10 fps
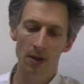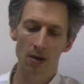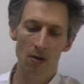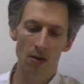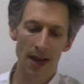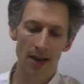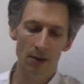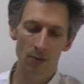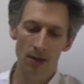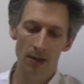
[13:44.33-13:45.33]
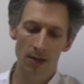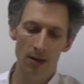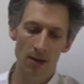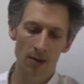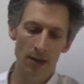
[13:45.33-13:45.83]
A long House of Windsor
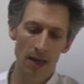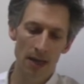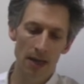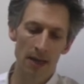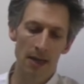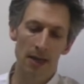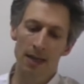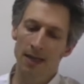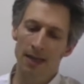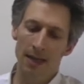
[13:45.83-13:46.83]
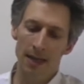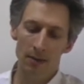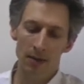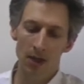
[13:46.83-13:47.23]
nose that